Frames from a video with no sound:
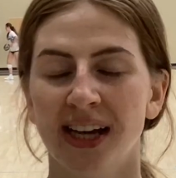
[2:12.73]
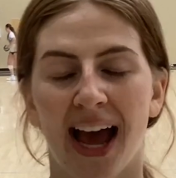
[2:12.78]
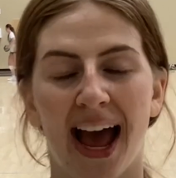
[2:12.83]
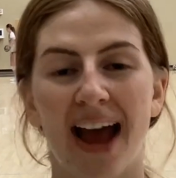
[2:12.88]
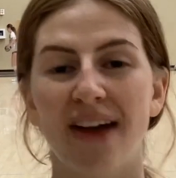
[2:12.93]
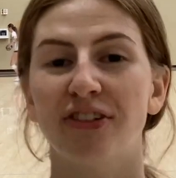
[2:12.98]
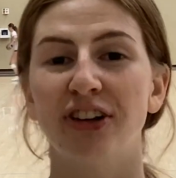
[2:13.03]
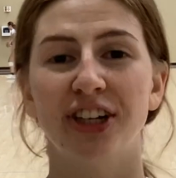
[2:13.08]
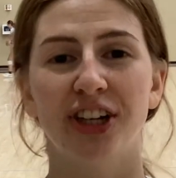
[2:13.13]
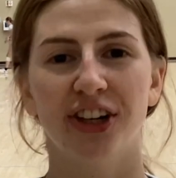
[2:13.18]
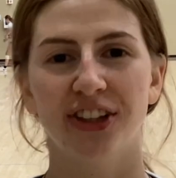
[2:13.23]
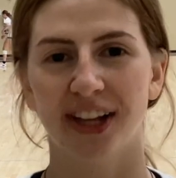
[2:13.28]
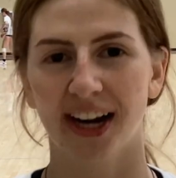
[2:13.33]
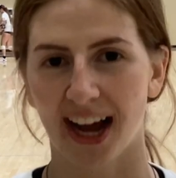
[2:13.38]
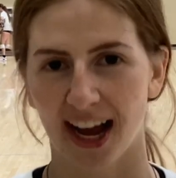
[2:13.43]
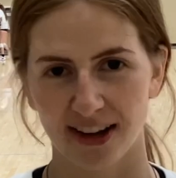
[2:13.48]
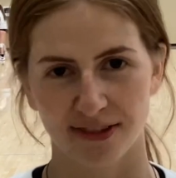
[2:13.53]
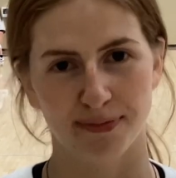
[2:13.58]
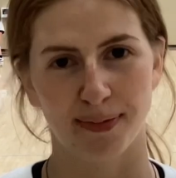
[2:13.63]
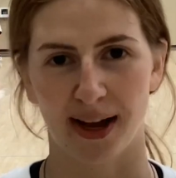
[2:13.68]
every year that
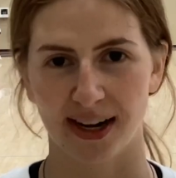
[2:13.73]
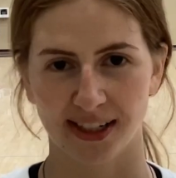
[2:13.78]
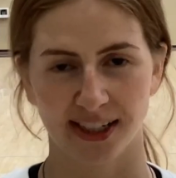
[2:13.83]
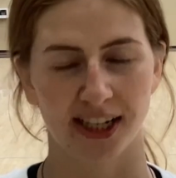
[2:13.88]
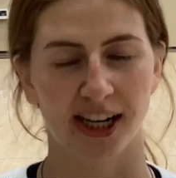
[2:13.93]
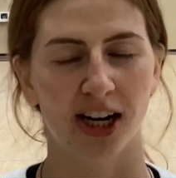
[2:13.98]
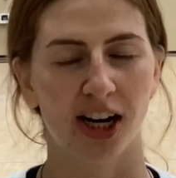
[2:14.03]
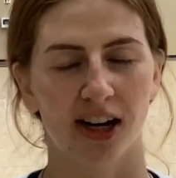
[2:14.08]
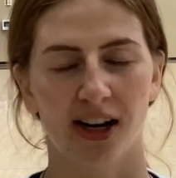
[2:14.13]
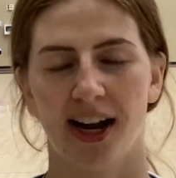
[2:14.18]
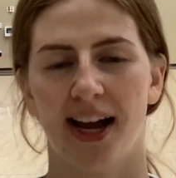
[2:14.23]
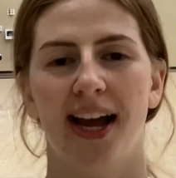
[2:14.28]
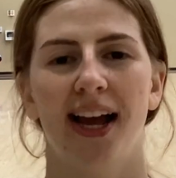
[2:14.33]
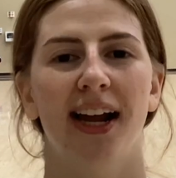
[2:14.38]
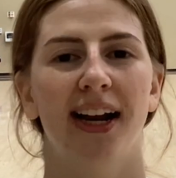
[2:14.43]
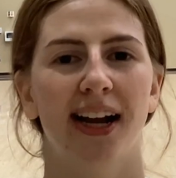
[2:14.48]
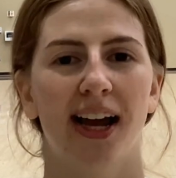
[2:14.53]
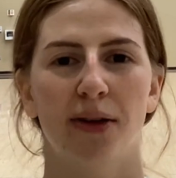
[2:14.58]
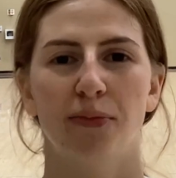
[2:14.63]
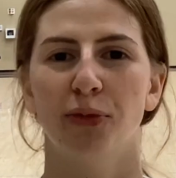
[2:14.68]
I've been here,
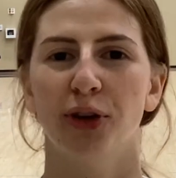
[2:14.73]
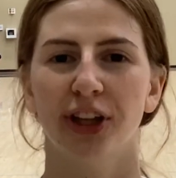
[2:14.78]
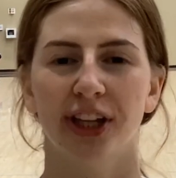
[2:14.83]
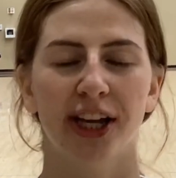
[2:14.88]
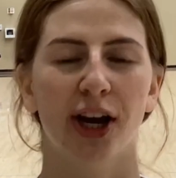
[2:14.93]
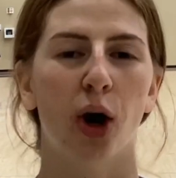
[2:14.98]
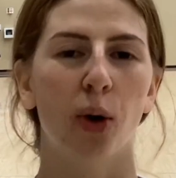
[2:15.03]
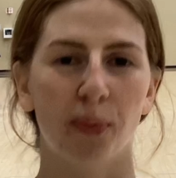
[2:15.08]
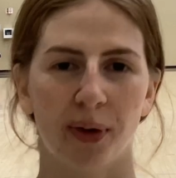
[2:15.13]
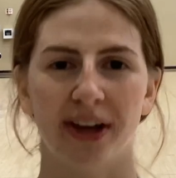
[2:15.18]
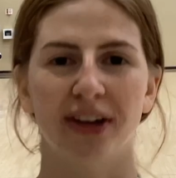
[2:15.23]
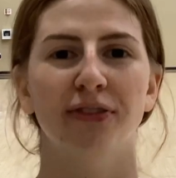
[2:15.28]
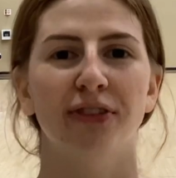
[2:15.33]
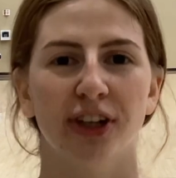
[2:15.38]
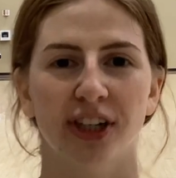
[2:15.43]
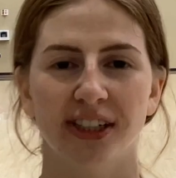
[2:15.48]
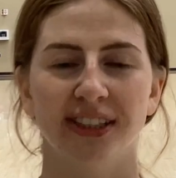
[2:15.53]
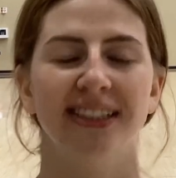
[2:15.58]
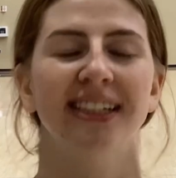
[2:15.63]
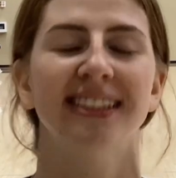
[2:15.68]
and I'm really hoping for
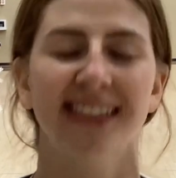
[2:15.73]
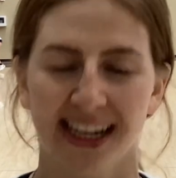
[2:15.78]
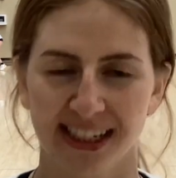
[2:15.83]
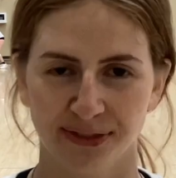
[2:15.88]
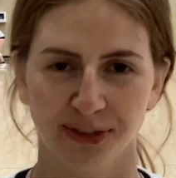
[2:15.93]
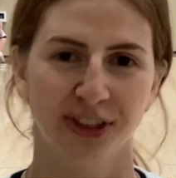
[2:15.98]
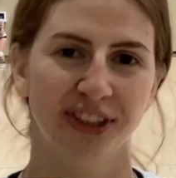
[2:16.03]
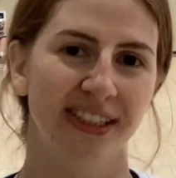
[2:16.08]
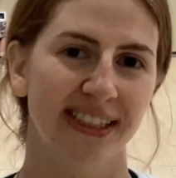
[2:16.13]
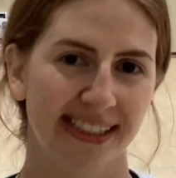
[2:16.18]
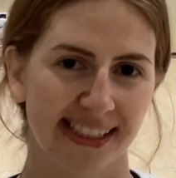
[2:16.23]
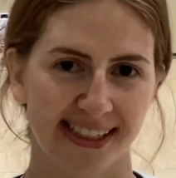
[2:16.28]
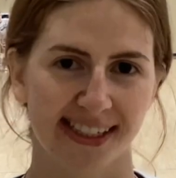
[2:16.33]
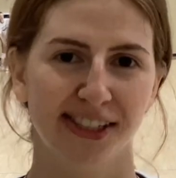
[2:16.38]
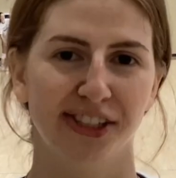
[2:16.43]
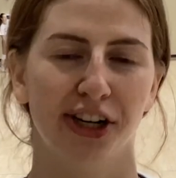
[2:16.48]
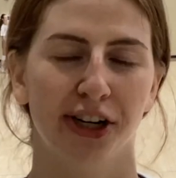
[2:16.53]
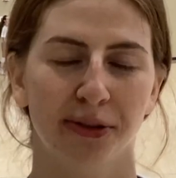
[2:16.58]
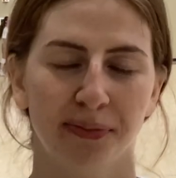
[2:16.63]
a successful season this year.